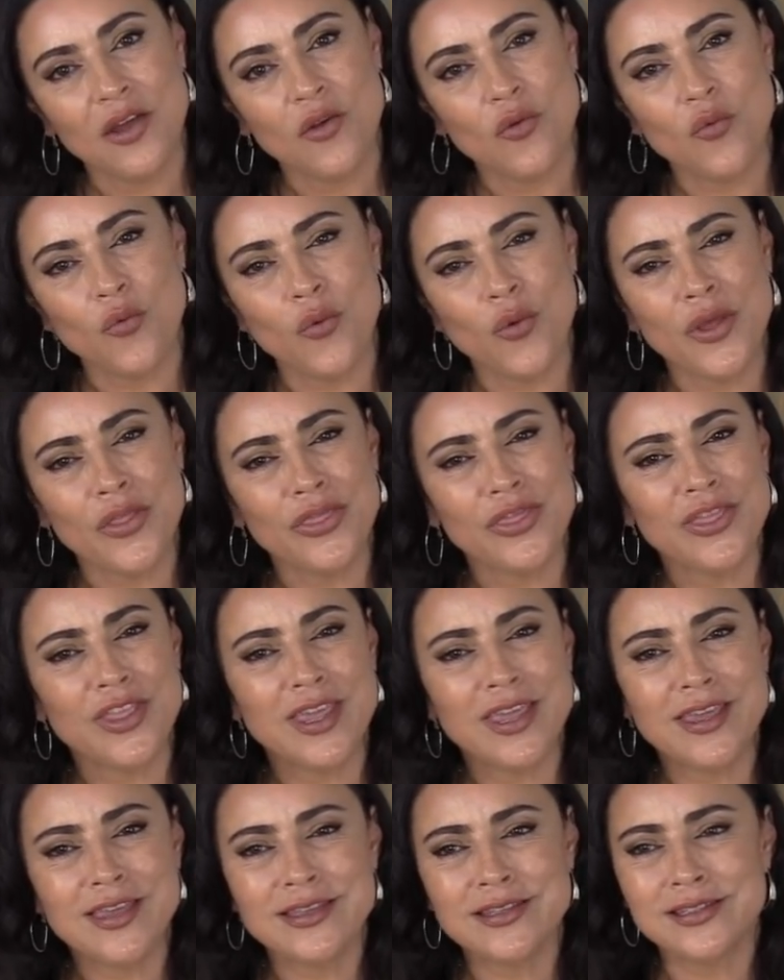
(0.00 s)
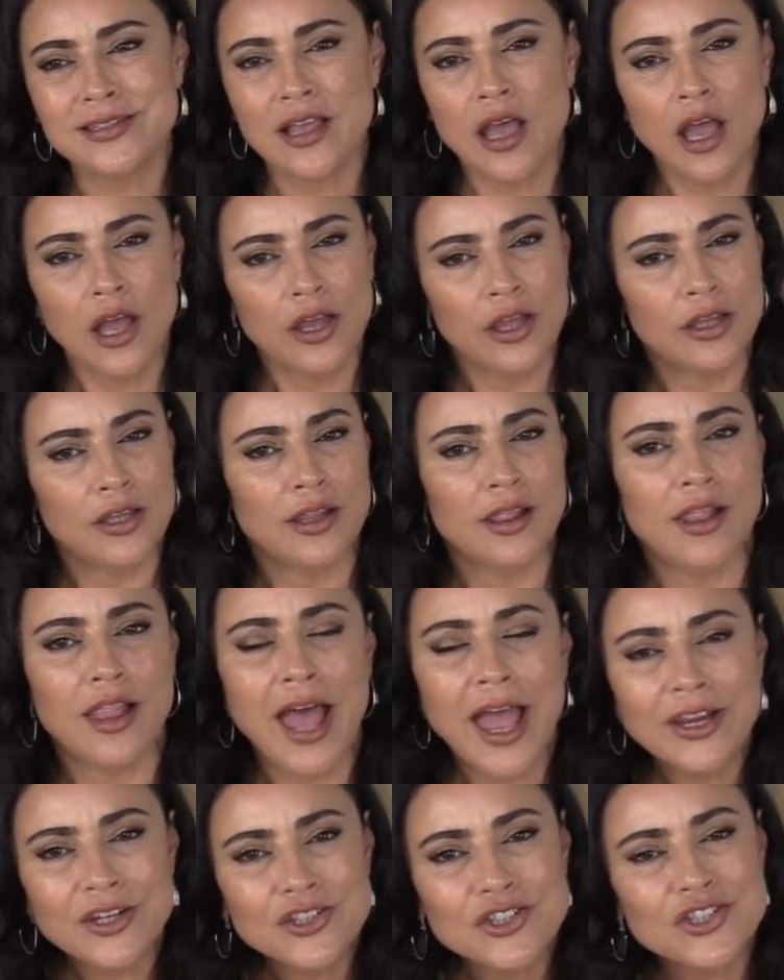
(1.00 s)
with these
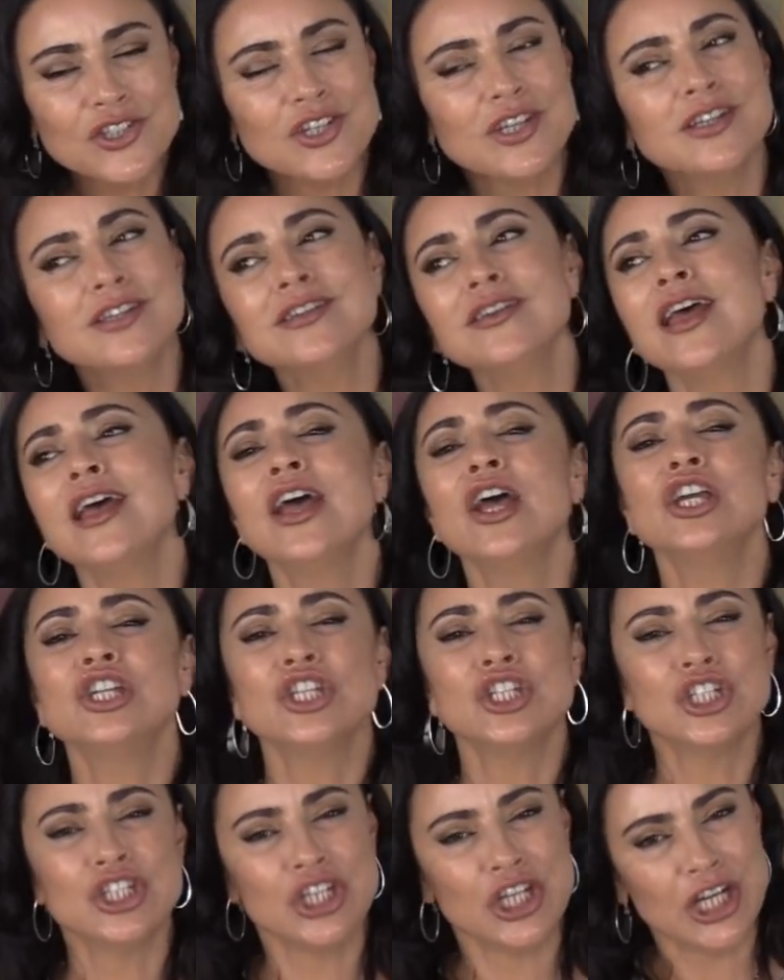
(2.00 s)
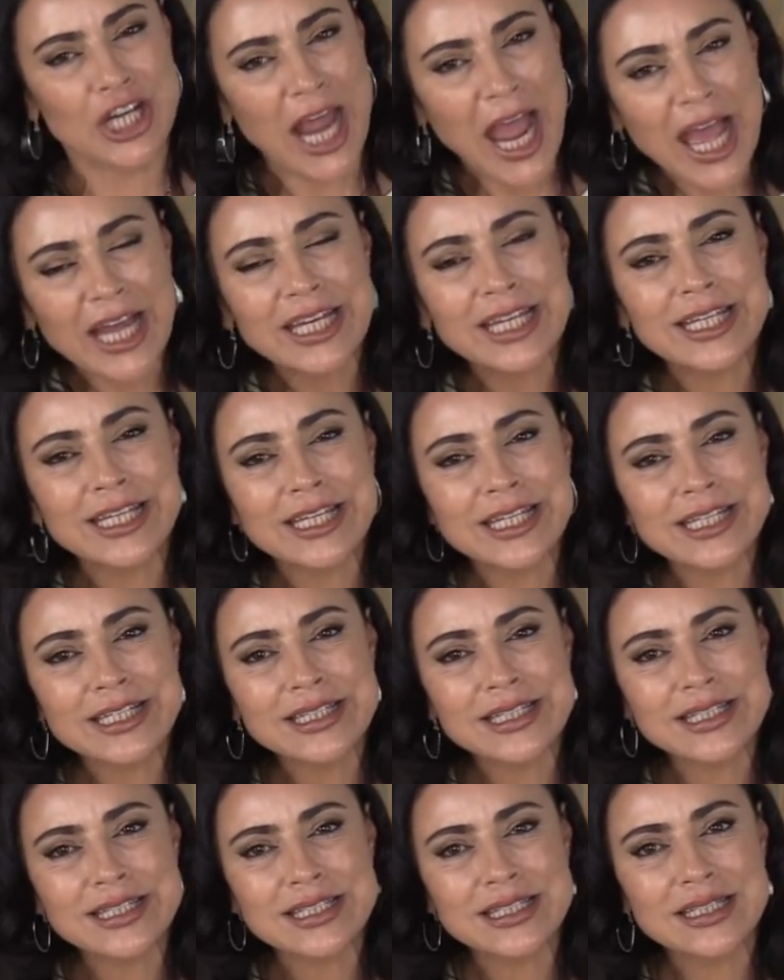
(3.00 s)
election
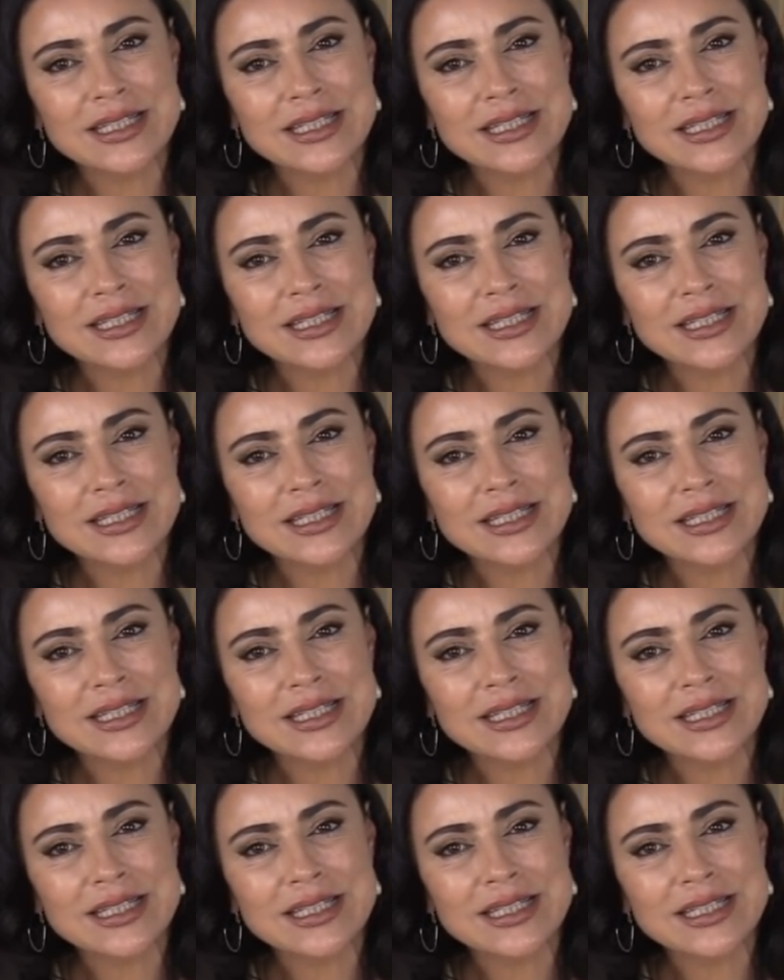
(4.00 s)
shenanigans?